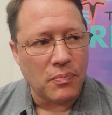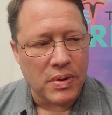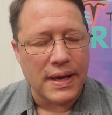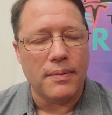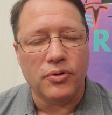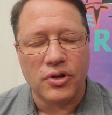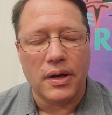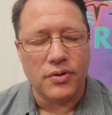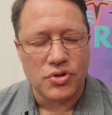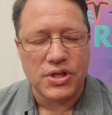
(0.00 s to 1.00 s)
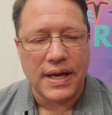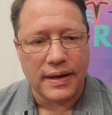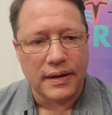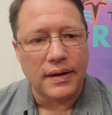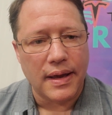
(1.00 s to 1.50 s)
able to
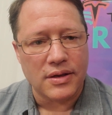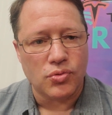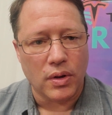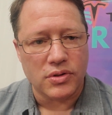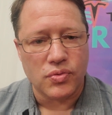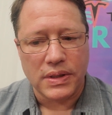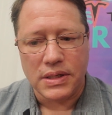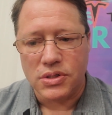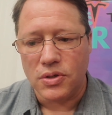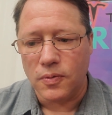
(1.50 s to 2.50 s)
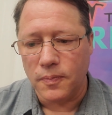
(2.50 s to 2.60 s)
understand it as well as we need to.